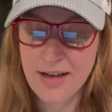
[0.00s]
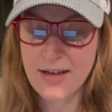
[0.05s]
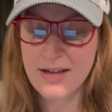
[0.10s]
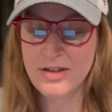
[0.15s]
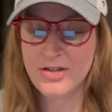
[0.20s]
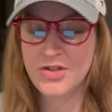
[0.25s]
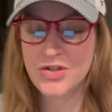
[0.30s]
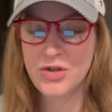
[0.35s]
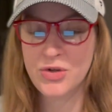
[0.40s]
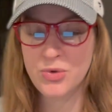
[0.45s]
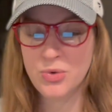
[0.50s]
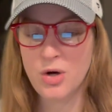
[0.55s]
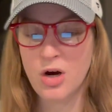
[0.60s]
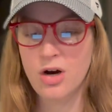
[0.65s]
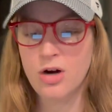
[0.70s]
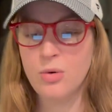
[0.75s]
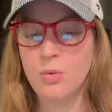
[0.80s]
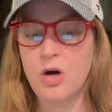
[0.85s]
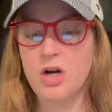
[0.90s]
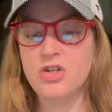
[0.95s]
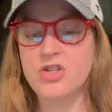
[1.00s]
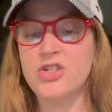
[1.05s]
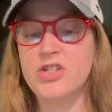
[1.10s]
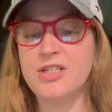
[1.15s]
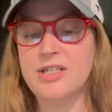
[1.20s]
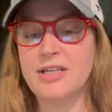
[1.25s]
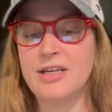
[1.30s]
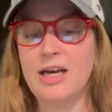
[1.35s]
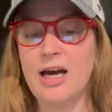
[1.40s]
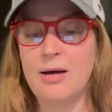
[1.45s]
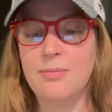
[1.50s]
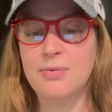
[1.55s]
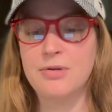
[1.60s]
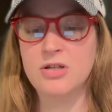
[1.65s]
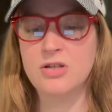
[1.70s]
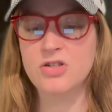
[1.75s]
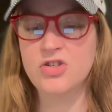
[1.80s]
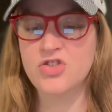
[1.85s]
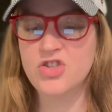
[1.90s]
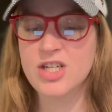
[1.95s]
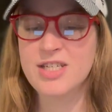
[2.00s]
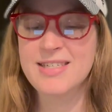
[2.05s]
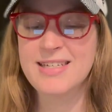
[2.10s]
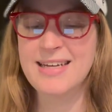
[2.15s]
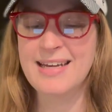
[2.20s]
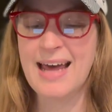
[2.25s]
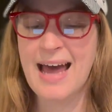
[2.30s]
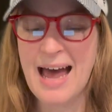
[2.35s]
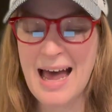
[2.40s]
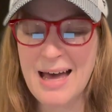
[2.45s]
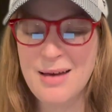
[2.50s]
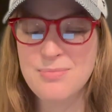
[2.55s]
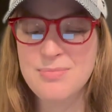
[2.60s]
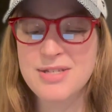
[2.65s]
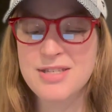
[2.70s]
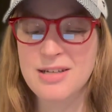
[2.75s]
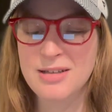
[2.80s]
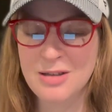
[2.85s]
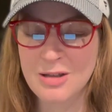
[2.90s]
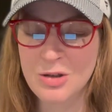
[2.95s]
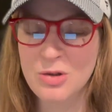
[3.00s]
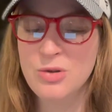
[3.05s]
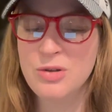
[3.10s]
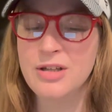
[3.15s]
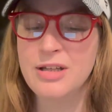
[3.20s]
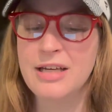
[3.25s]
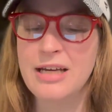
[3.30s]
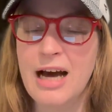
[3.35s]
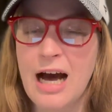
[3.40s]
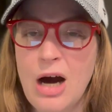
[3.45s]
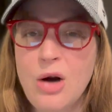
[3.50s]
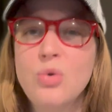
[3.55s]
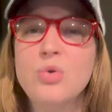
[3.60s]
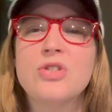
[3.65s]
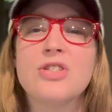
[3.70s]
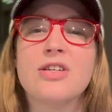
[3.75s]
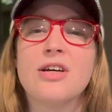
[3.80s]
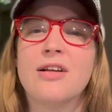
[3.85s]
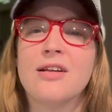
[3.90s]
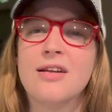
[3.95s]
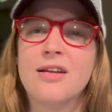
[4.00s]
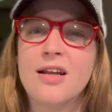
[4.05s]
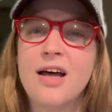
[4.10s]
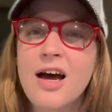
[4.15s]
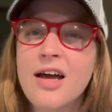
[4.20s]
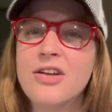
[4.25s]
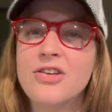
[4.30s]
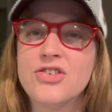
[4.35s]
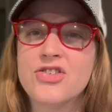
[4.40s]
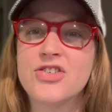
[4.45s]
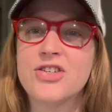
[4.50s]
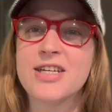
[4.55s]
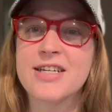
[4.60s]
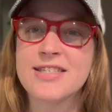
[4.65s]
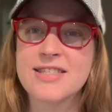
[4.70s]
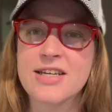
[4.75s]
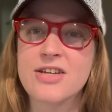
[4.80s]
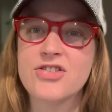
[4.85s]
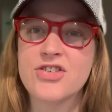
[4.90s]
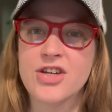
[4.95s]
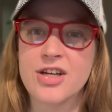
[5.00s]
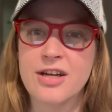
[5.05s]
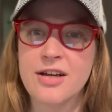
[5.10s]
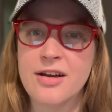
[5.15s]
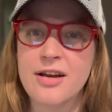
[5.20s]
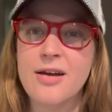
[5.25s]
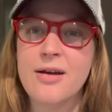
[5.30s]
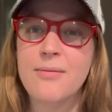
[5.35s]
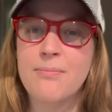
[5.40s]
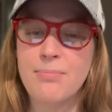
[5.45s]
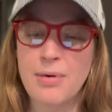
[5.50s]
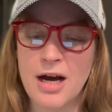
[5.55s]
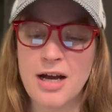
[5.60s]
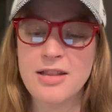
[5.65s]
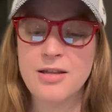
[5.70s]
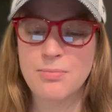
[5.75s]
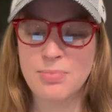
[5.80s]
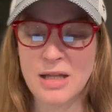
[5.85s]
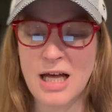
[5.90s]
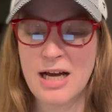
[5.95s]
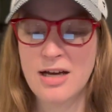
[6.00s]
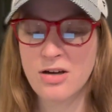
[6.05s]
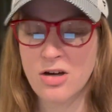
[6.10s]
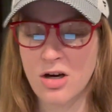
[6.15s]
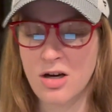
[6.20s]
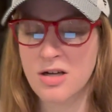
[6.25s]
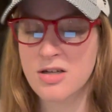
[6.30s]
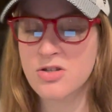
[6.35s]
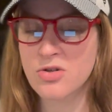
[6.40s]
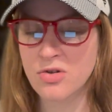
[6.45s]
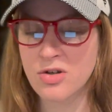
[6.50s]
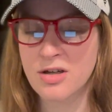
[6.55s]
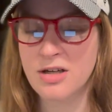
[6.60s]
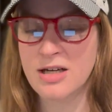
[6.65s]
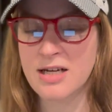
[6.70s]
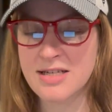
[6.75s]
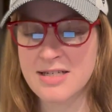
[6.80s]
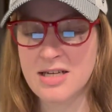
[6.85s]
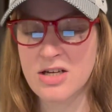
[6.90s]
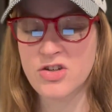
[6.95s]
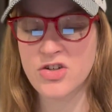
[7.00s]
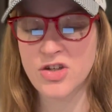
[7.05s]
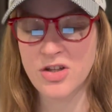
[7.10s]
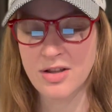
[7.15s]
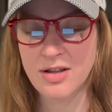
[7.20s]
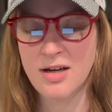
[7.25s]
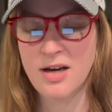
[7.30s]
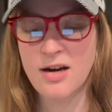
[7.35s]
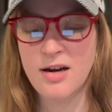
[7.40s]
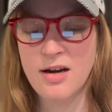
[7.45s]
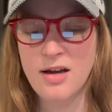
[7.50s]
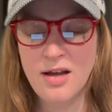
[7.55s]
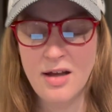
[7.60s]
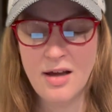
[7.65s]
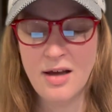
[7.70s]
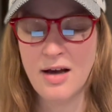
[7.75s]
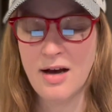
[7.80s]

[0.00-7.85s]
to our Washington Capitals. Just an absolutely out to lunch decision by the Blackhawks organization there.